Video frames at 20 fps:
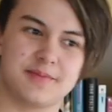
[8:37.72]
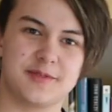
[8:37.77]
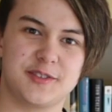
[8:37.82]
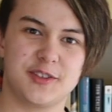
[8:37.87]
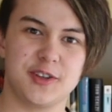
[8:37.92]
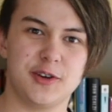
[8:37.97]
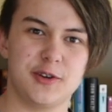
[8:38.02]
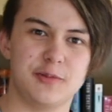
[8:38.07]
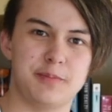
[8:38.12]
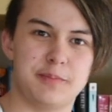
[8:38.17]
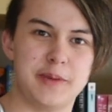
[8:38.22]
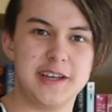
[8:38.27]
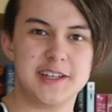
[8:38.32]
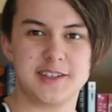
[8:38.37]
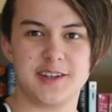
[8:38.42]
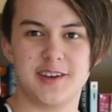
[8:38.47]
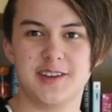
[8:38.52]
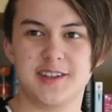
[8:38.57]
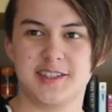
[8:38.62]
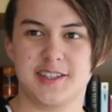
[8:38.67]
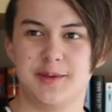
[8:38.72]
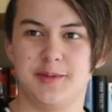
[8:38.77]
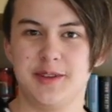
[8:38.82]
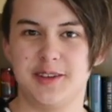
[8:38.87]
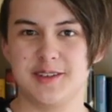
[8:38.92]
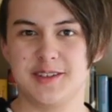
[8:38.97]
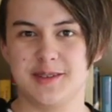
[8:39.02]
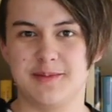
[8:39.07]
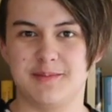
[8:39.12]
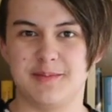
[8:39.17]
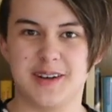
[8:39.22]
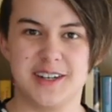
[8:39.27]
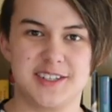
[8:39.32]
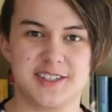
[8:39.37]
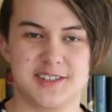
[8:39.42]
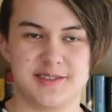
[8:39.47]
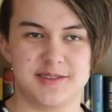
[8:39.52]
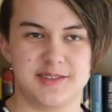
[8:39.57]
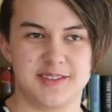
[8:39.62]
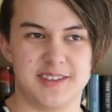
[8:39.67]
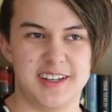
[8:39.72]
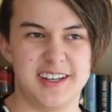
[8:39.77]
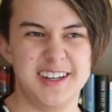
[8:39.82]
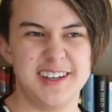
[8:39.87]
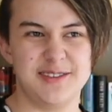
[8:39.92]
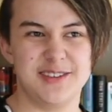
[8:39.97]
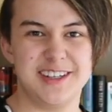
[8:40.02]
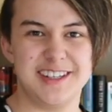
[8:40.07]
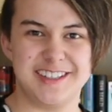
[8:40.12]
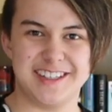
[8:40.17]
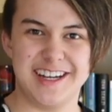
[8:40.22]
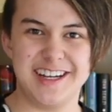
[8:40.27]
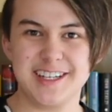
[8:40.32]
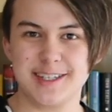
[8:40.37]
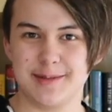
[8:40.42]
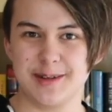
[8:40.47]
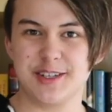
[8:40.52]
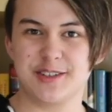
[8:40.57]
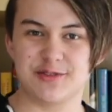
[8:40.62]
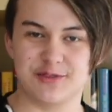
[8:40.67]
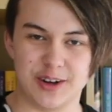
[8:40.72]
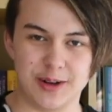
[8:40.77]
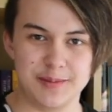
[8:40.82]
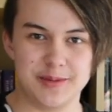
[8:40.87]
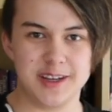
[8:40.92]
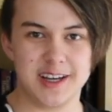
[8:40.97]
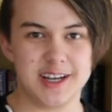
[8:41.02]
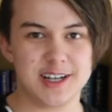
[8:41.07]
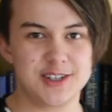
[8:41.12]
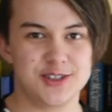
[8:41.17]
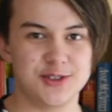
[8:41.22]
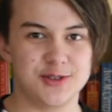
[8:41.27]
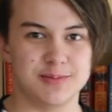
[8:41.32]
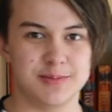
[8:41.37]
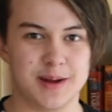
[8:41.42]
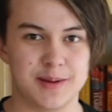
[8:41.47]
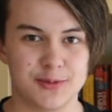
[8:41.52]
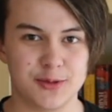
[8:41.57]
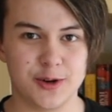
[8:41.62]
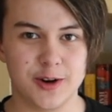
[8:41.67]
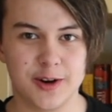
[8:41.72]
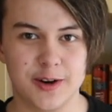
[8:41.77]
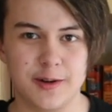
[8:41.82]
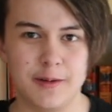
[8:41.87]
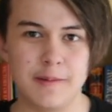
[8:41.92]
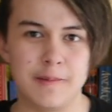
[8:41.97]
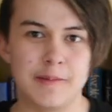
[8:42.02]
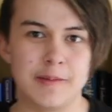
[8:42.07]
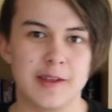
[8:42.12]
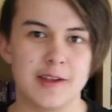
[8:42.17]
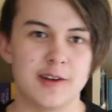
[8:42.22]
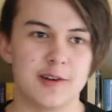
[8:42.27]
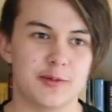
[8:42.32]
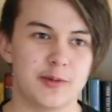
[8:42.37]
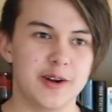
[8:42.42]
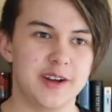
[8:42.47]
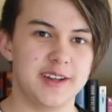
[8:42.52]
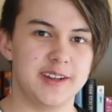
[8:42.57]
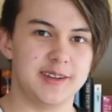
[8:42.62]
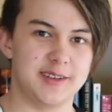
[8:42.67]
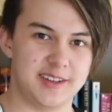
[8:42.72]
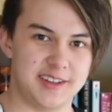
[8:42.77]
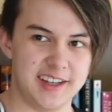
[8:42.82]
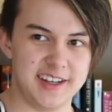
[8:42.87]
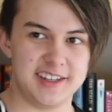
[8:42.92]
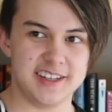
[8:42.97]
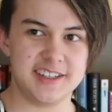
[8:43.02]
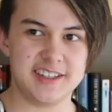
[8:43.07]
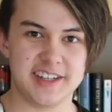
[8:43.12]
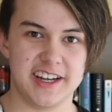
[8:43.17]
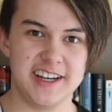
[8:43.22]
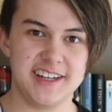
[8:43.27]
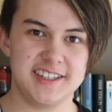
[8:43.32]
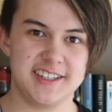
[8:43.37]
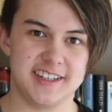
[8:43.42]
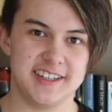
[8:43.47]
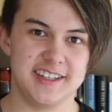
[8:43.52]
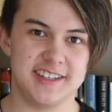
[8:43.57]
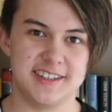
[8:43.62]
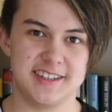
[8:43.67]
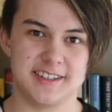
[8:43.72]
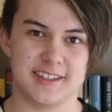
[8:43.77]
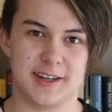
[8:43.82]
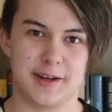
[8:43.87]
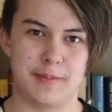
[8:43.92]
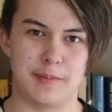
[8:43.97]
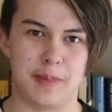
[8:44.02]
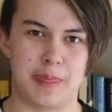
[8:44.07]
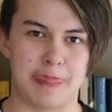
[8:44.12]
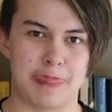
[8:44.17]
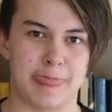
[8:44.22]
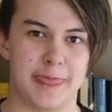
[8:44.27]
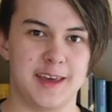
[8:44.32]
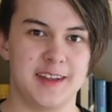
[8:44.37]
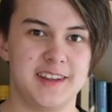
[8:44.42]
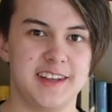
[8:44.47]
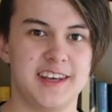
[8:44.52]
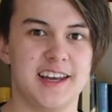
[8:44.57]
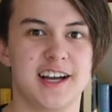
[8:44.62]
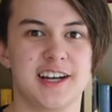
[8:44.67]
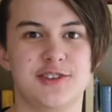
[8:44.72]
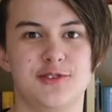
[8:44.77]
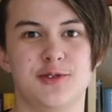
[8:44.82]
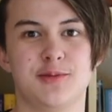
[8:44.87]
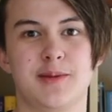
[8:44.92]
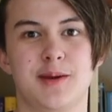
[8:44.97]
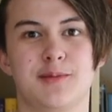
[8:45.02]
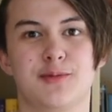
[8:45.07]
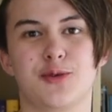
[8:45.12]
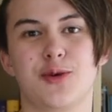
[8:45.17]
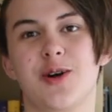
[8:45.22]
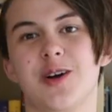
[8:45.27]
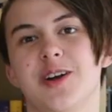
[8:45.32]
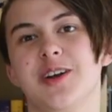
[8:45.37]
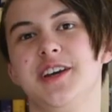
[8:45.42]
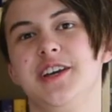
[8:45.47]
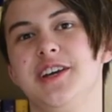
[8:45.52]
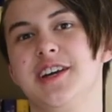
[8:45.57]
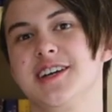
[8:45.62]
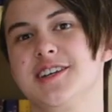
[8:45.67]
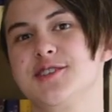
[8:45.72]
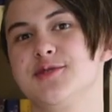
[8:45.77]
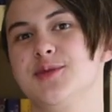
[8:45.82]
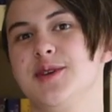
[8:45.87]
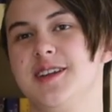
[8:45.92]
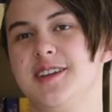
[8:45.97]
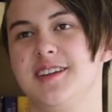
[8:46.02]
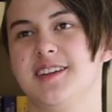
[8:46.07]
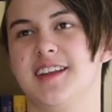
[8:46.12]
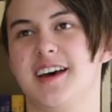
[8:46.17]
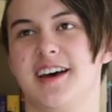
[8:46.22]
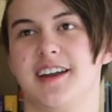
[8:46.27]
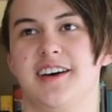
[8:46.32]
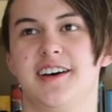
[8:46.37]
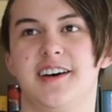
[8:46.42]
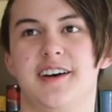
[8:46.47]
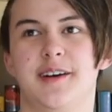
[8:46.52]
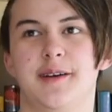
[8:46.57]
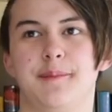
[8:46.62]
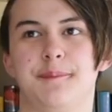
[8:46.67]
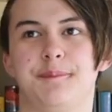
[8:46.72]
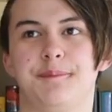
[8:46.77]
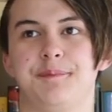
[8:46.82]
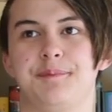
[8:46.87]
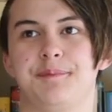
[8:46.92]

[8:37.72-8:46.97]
So based on the summary, there isn't much, they didn't really change much from the actual memoir. What they did change is, in the actual memoir, he has written that